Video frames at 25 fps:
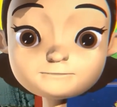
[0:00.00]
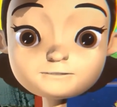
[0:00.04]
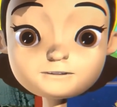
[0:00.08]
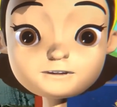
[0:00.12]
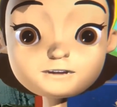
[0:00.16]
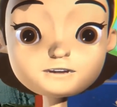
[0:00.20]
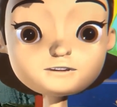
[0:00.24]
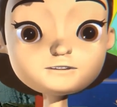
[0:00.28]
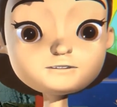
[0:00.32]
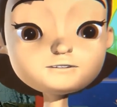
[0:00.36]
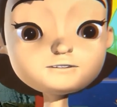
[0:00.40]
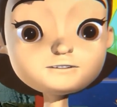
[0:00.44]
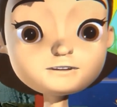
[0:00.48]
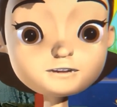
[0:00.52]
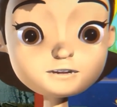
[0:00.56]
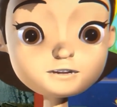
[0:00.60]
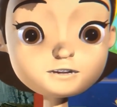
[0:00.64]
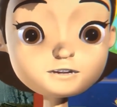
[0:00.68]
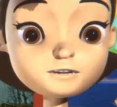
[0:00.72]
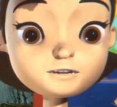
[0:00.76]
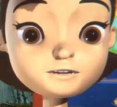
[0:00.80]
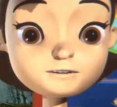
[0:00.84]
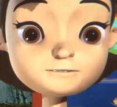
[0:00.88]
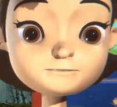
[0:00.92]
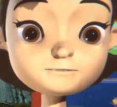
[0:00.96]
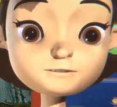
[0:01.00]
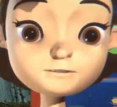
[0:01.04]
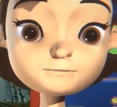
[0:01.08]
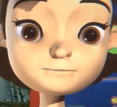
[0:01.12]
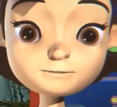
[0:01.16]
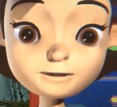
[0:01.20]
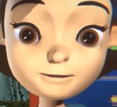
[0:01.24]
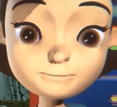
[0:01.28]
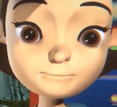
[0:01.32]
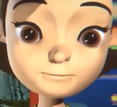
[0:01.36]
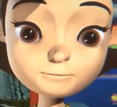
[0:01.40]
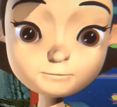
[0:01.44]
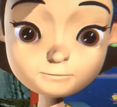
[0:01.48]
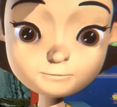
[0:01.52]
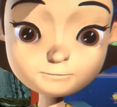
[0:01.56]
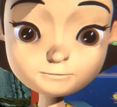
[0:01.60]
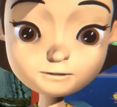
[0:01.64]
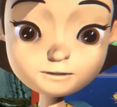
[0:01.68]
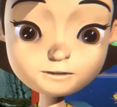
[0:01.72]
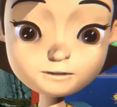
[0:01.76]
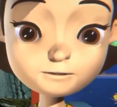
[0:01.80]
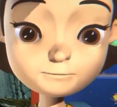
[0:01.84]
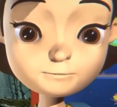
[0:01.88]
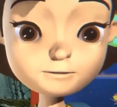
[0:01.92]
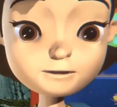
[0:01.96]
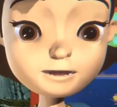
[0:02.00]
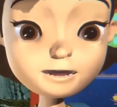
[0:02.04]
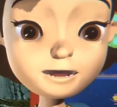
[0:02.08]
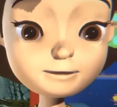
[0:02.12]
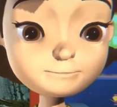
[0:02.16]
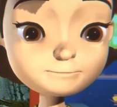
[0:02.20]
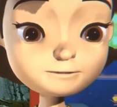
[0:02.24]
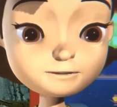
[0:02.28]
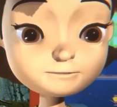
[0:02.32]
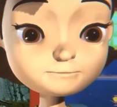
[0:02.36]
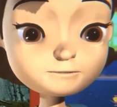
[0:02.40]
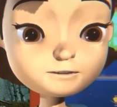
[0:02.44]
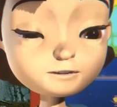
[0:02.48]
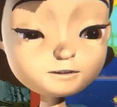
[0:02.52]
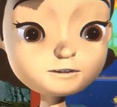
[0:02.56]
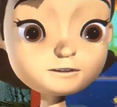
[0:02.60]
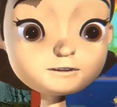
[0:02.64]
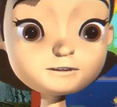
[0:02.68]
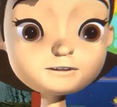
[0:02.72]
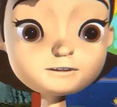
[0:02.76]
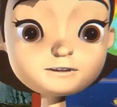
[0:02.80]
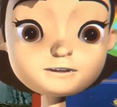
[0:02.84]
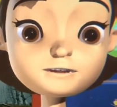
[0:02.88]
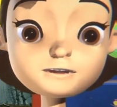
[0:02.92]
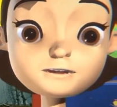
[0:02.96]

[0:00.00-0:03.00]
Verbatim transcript: of the introduction of new chemicals into our atmosphere